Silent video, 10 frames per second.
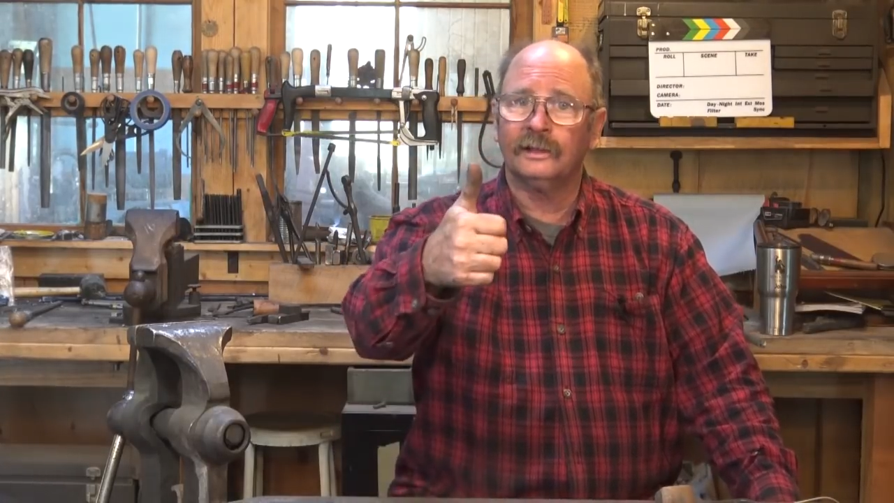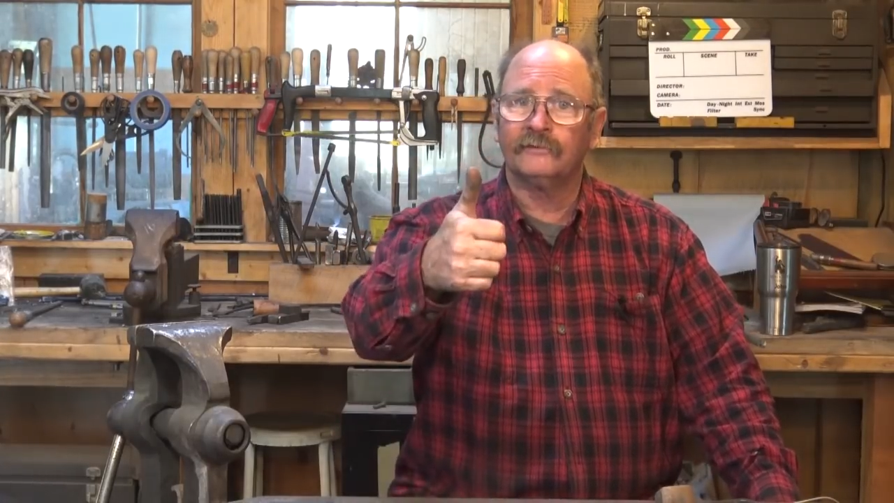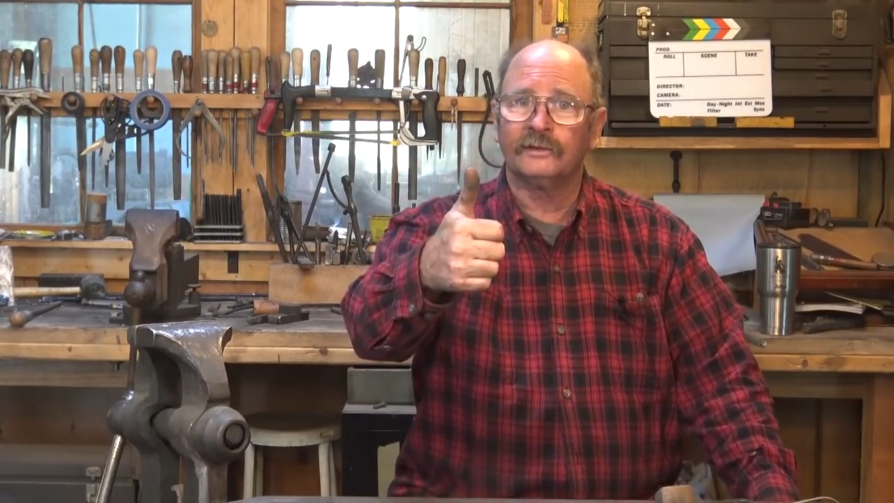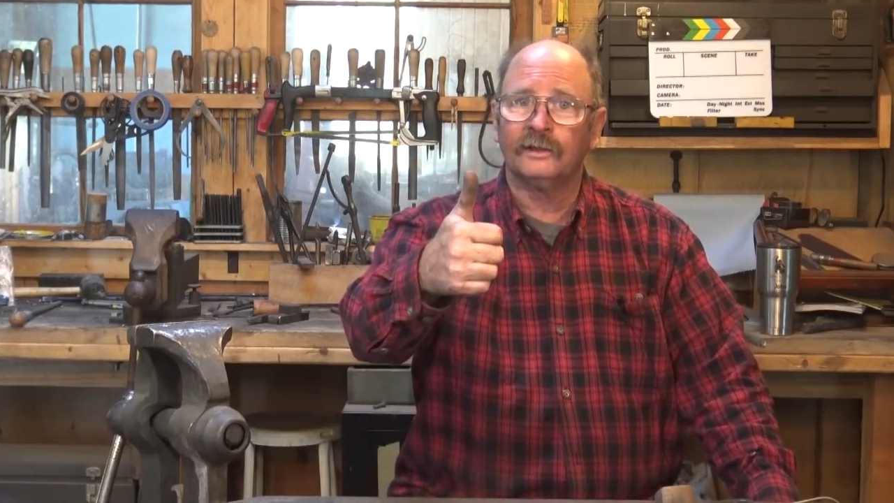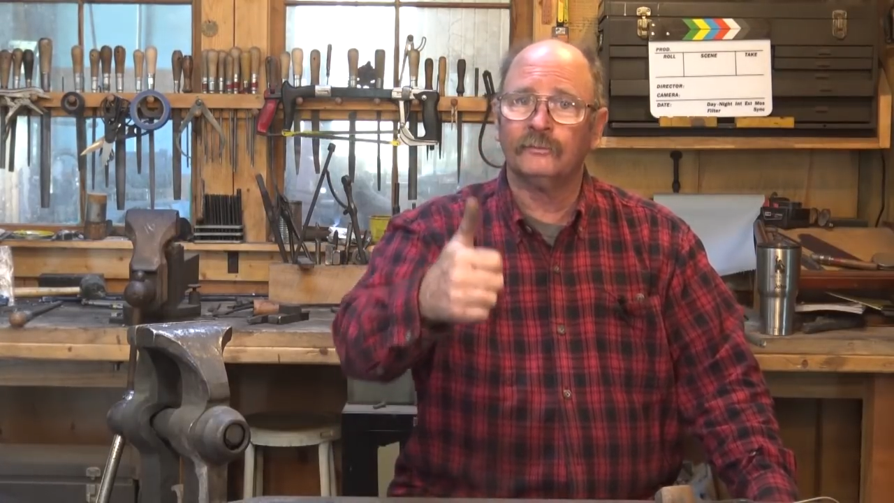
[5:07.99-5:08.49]
Give
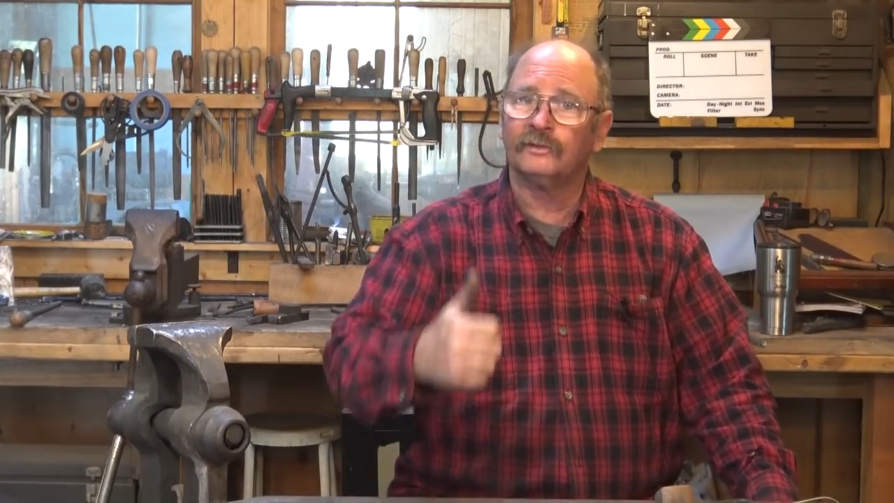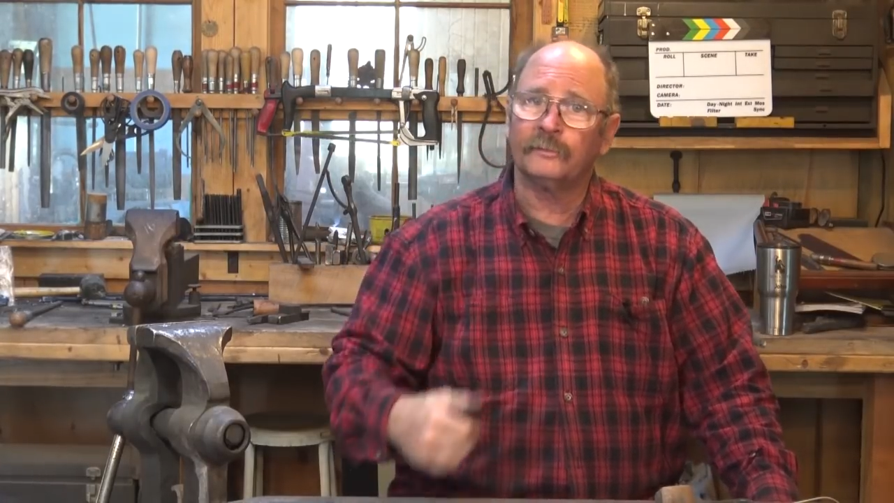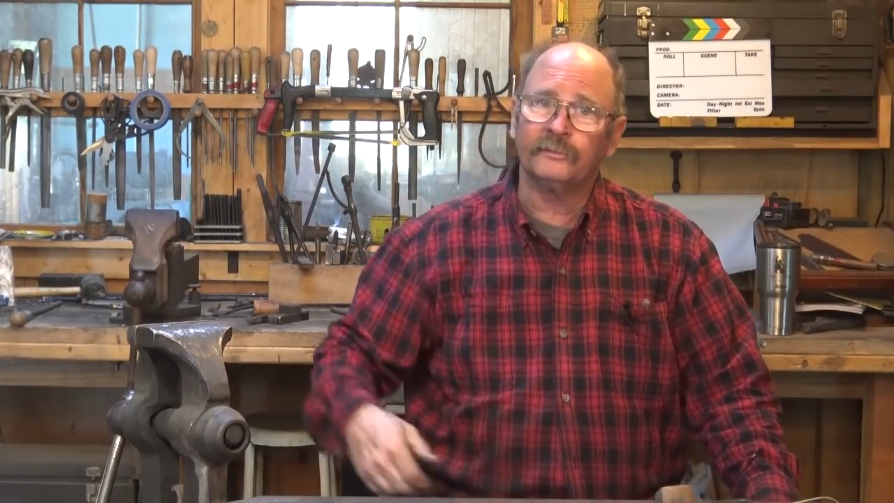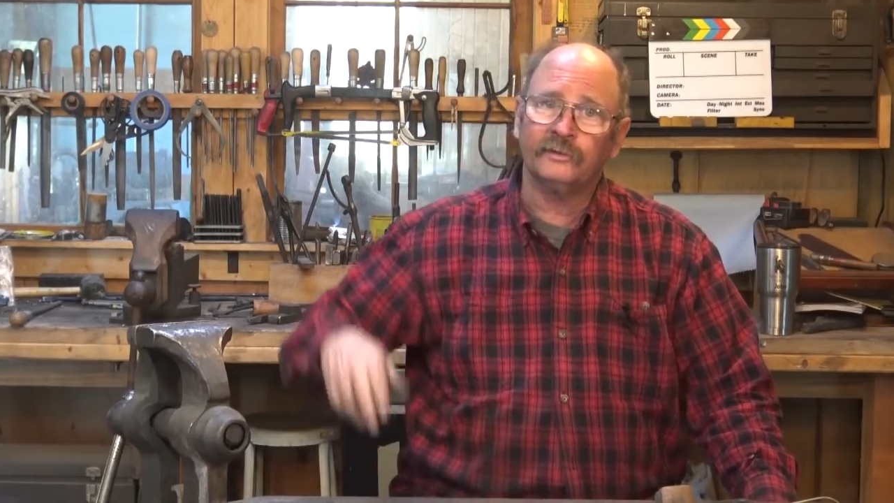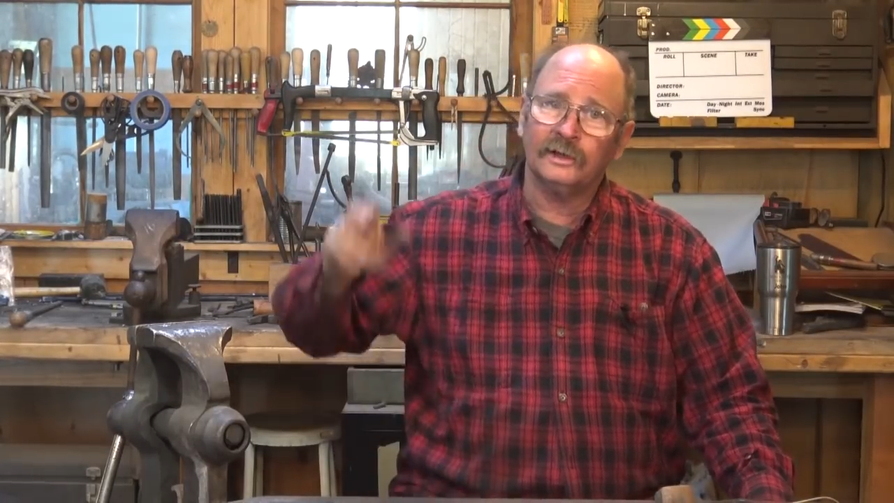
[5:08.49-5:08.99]
it a thumbs
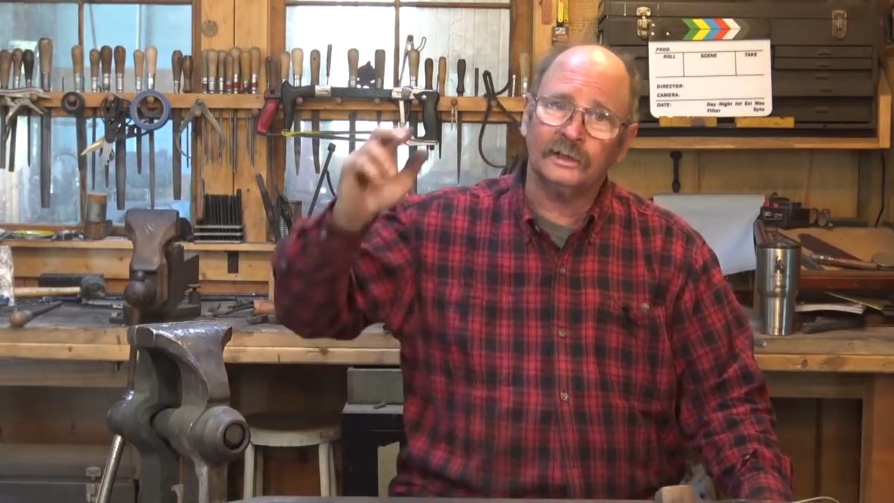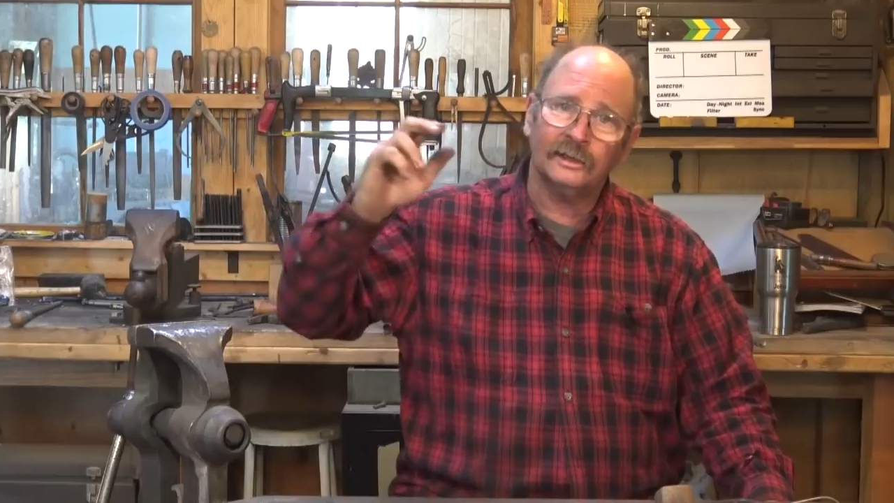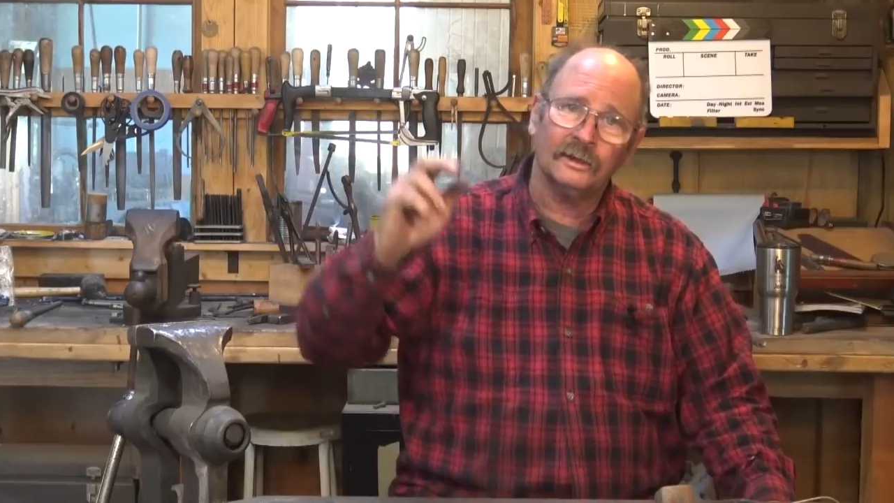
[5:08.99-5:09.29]
up if you did.